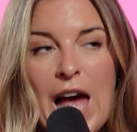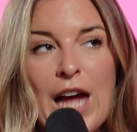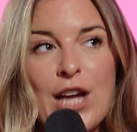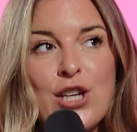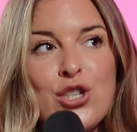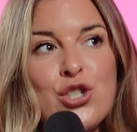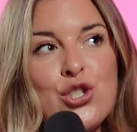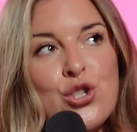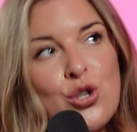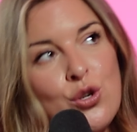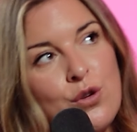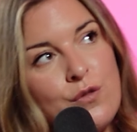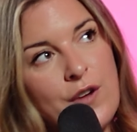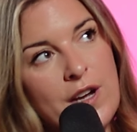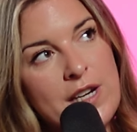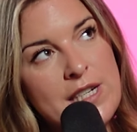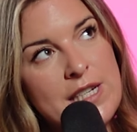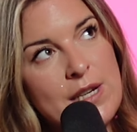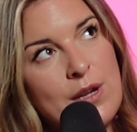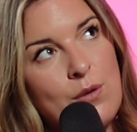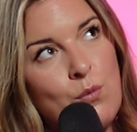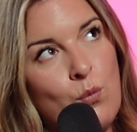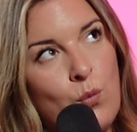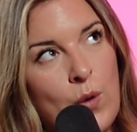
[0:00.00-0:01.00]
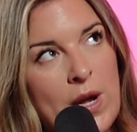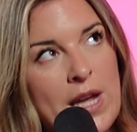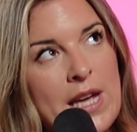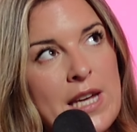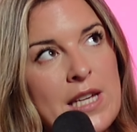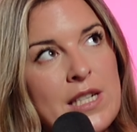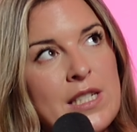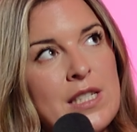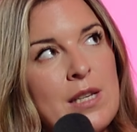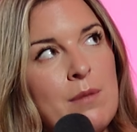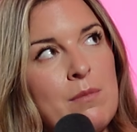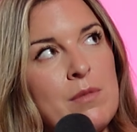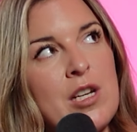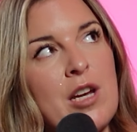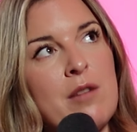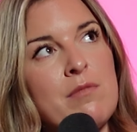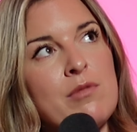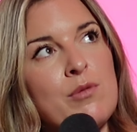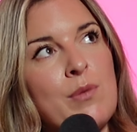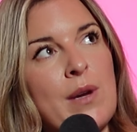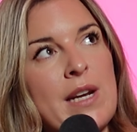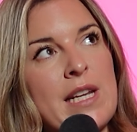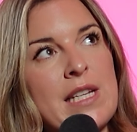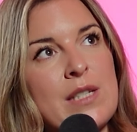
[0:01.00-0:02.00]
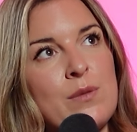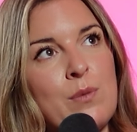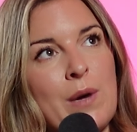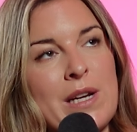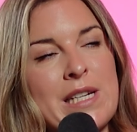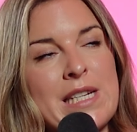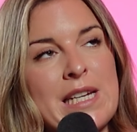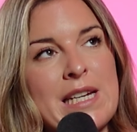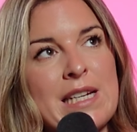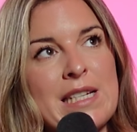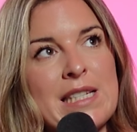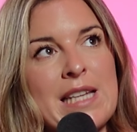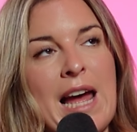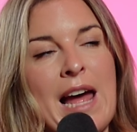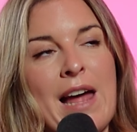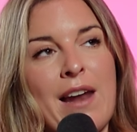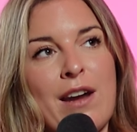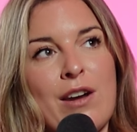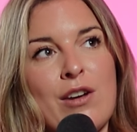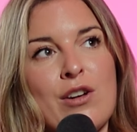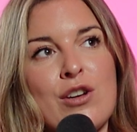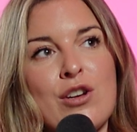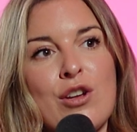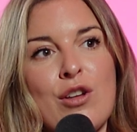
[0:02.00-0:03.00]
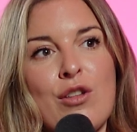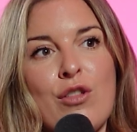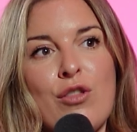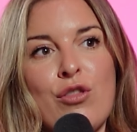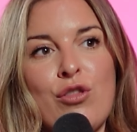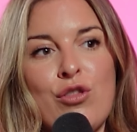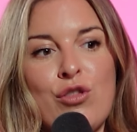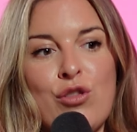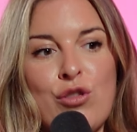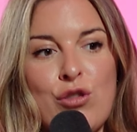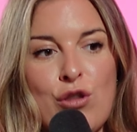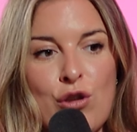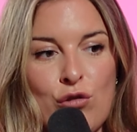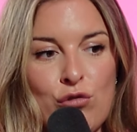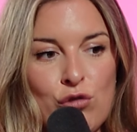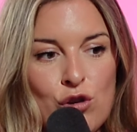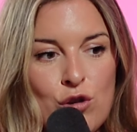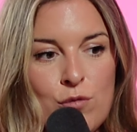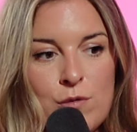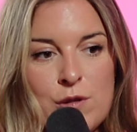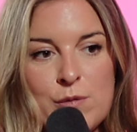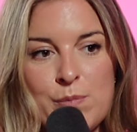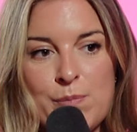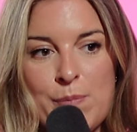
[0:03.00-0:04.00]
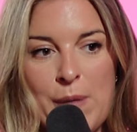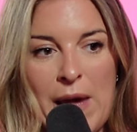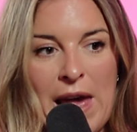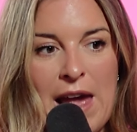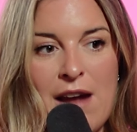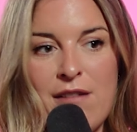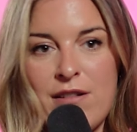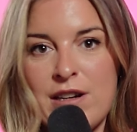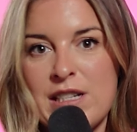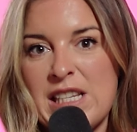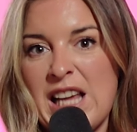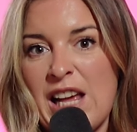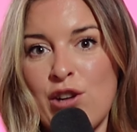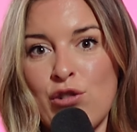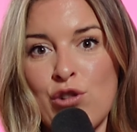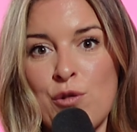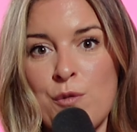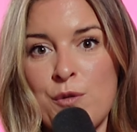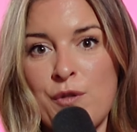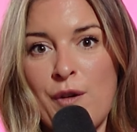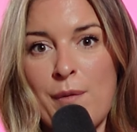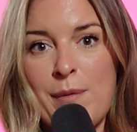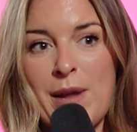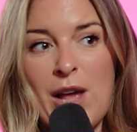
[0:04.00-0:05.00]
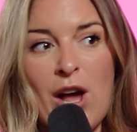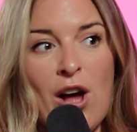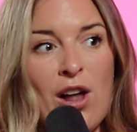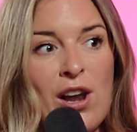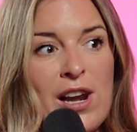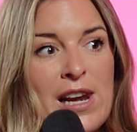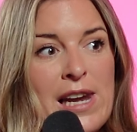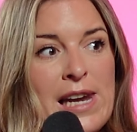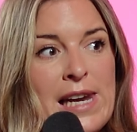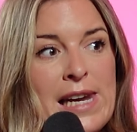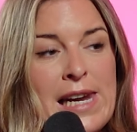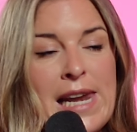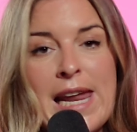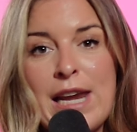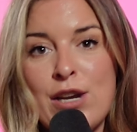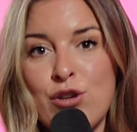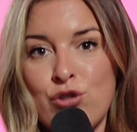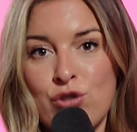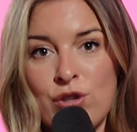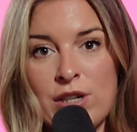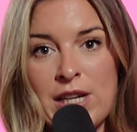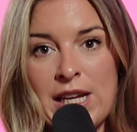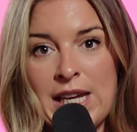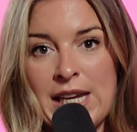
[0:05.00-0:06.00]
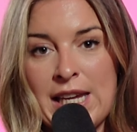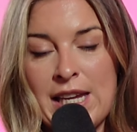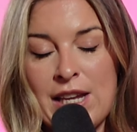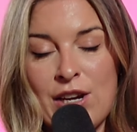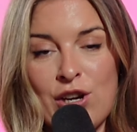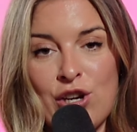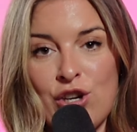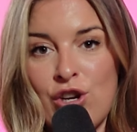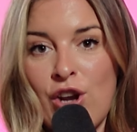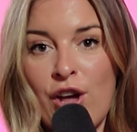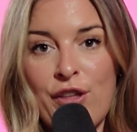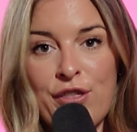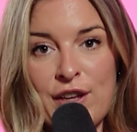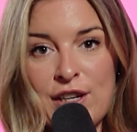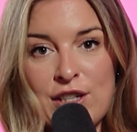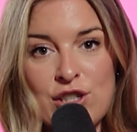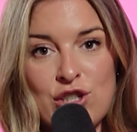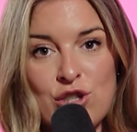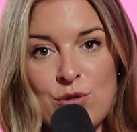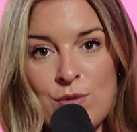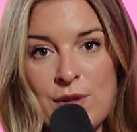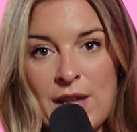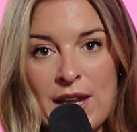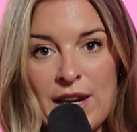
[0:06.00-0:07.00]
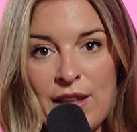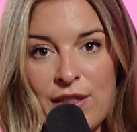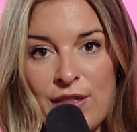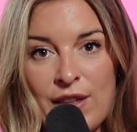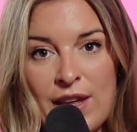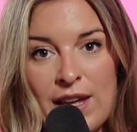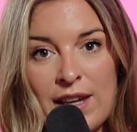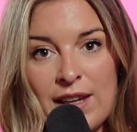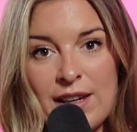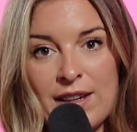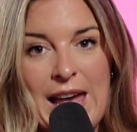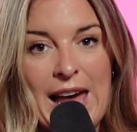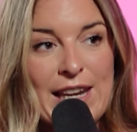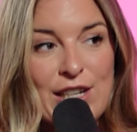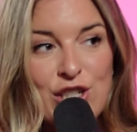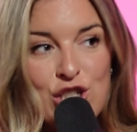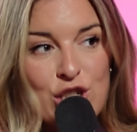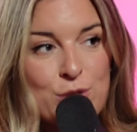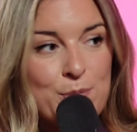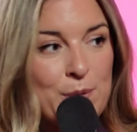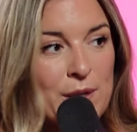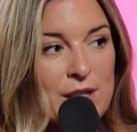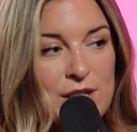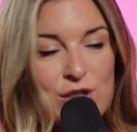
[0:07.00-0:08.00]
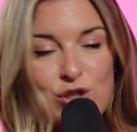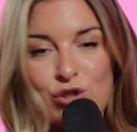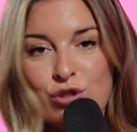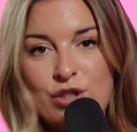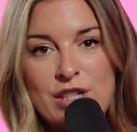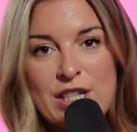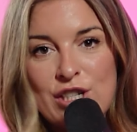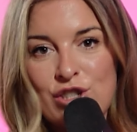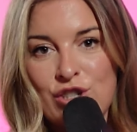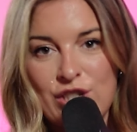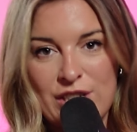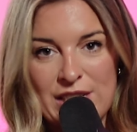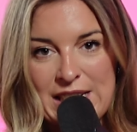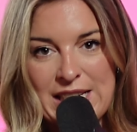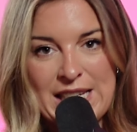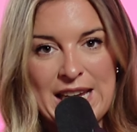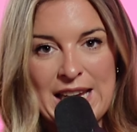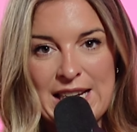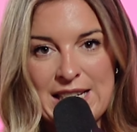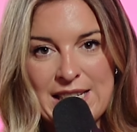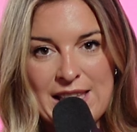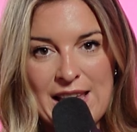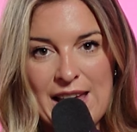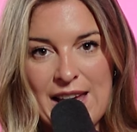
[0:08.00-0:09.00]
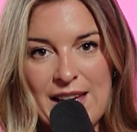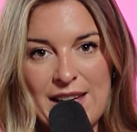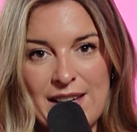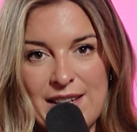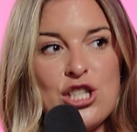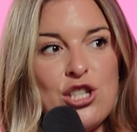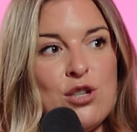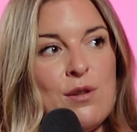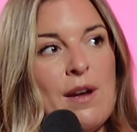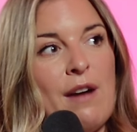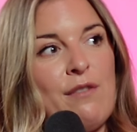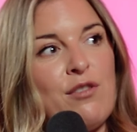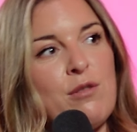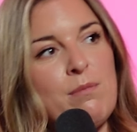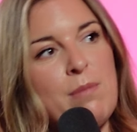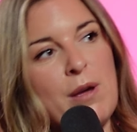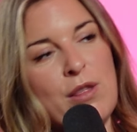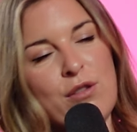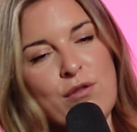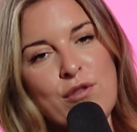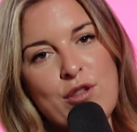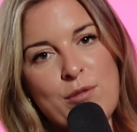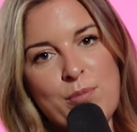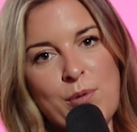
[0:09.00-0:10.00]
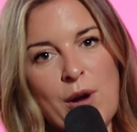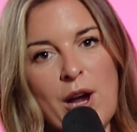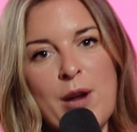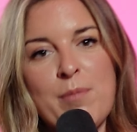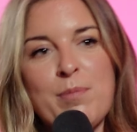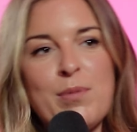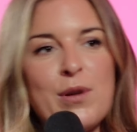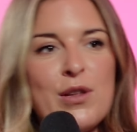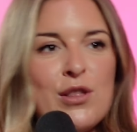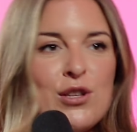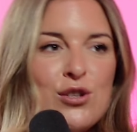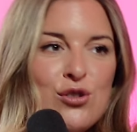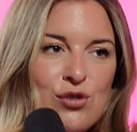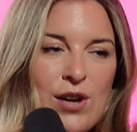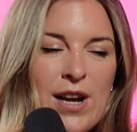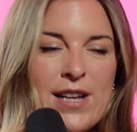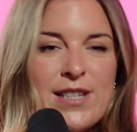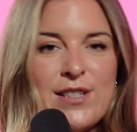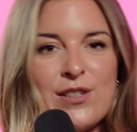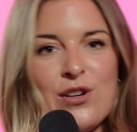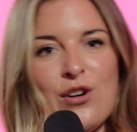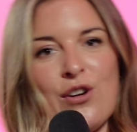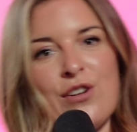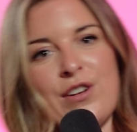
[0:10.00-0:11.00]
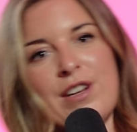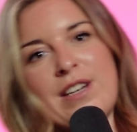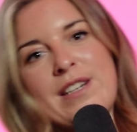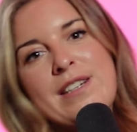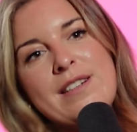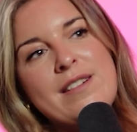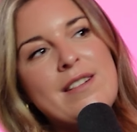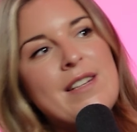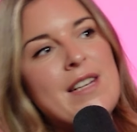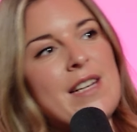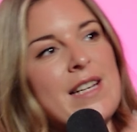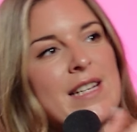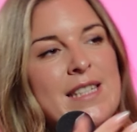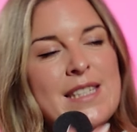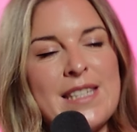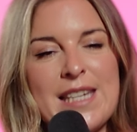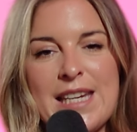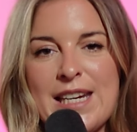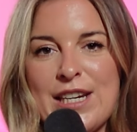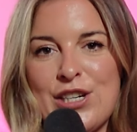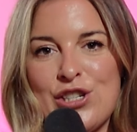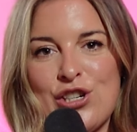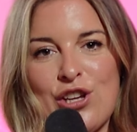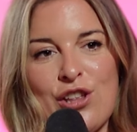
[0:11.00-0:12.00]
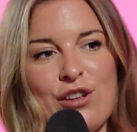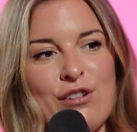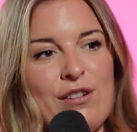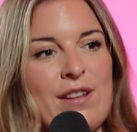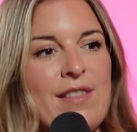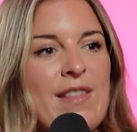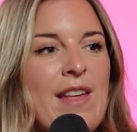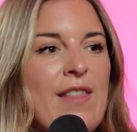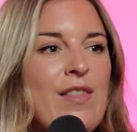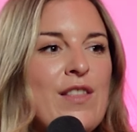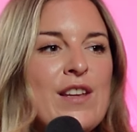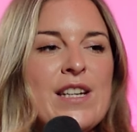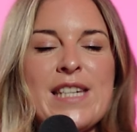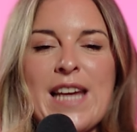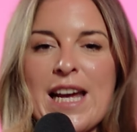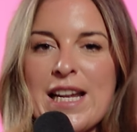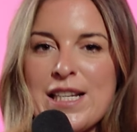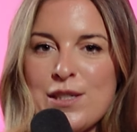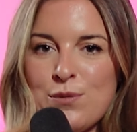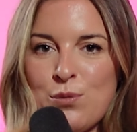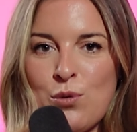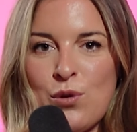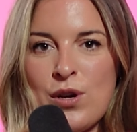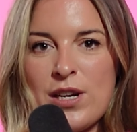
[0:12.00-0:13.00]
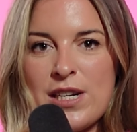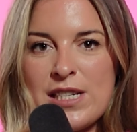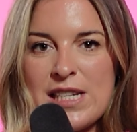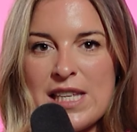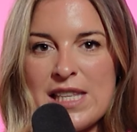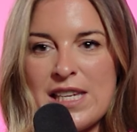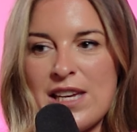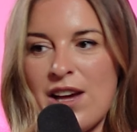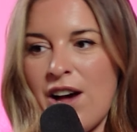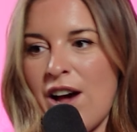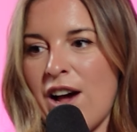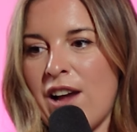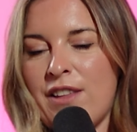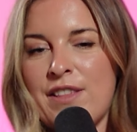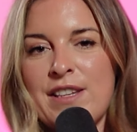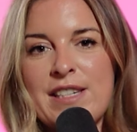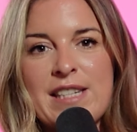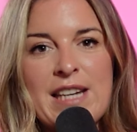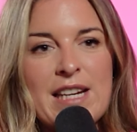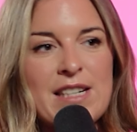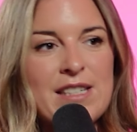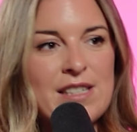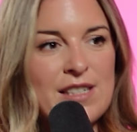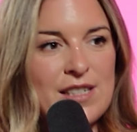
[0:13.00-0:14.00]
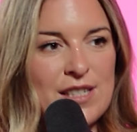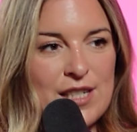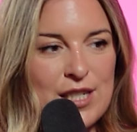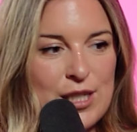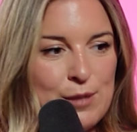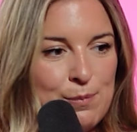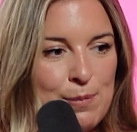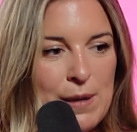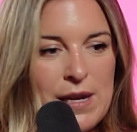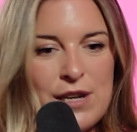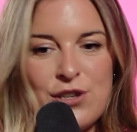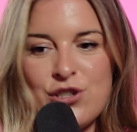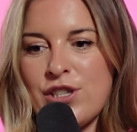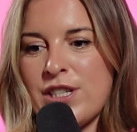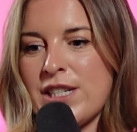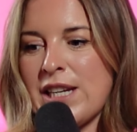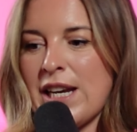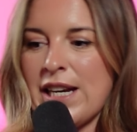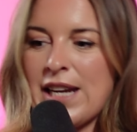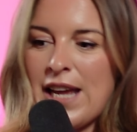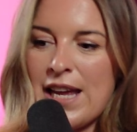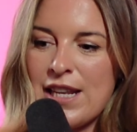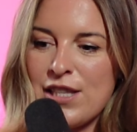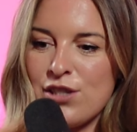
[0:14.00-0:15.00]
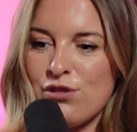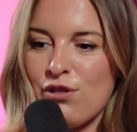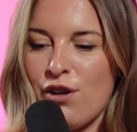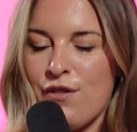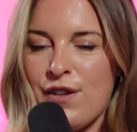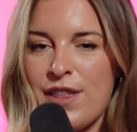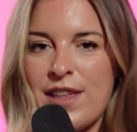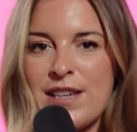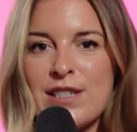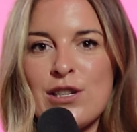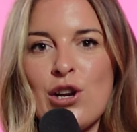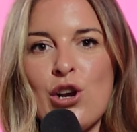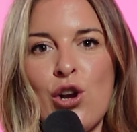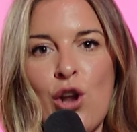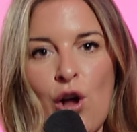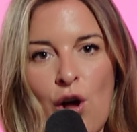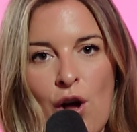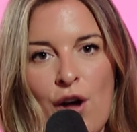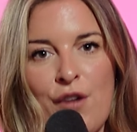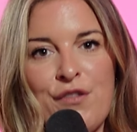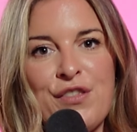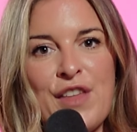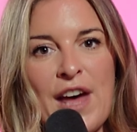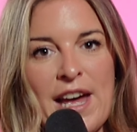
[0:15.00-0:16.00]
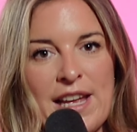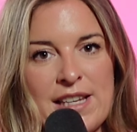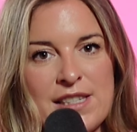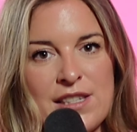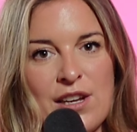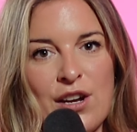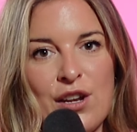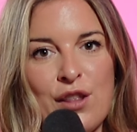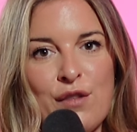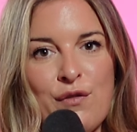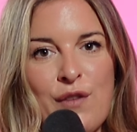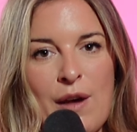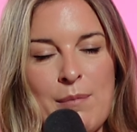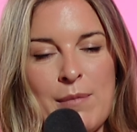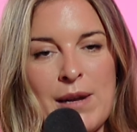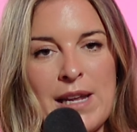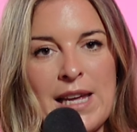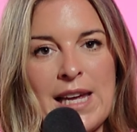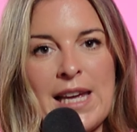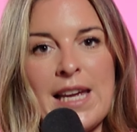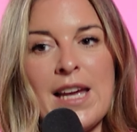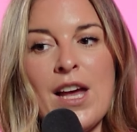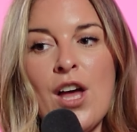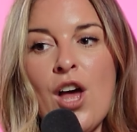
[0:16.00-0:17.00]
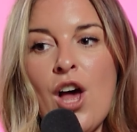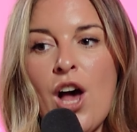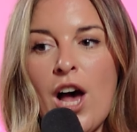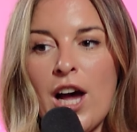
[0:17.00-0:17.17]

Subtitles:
I do find it weird sometimes when it's weddings and the groom's parents and groom's family are literally nothing to do with anything. And it's just because tradition dictates that. So you have the mother of the bride putting the dress on and seeing each other, and then the dad's walking down the aisle and the dad does a speech and the dad hands her over, and there's a lot of that side of the family.